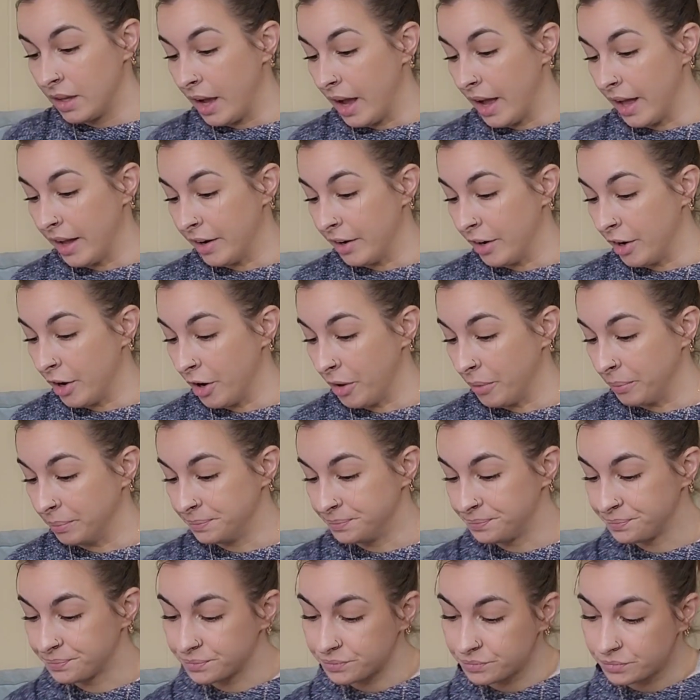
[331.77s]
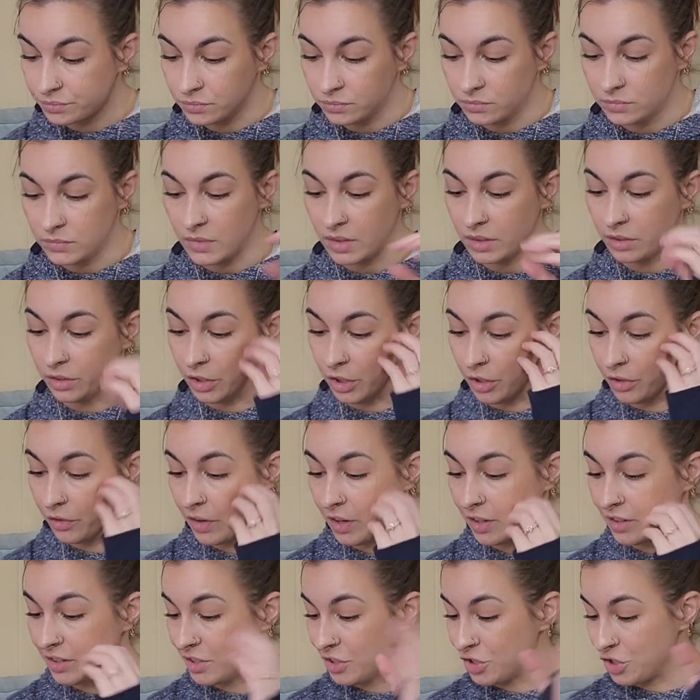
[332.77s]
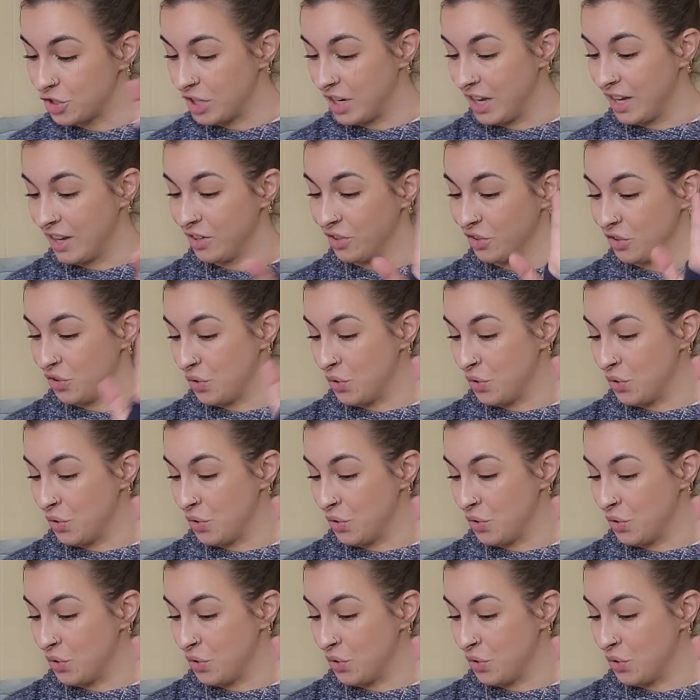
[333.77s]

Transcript: I don't know. You're on this channel,